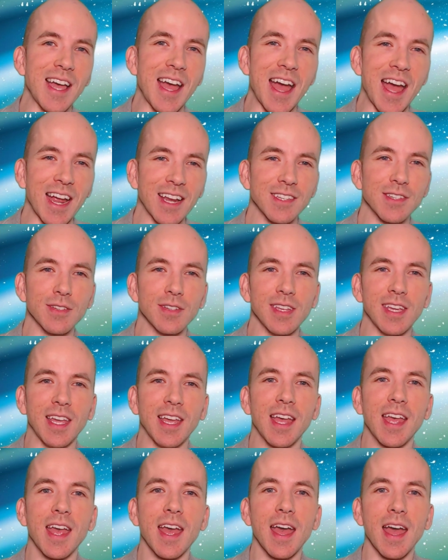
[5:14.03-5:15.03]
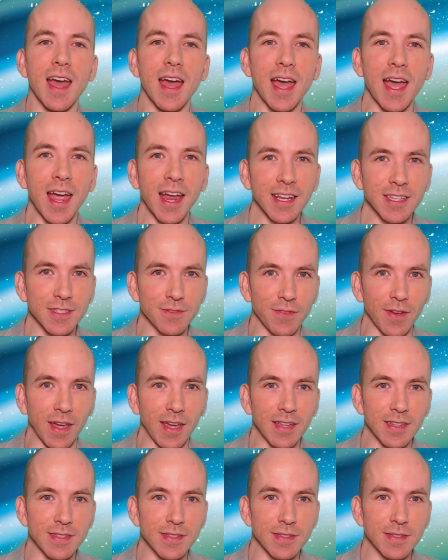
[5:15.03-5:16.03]
actually
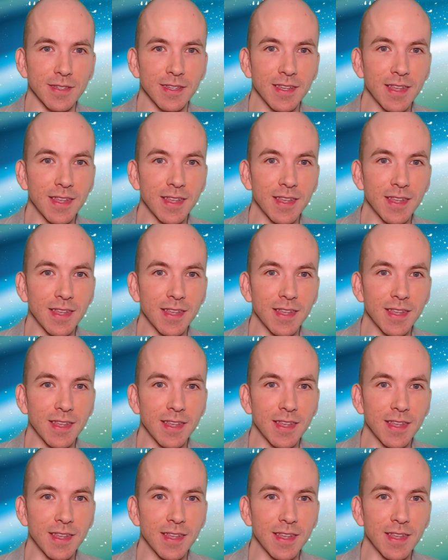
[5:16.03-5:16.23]
activates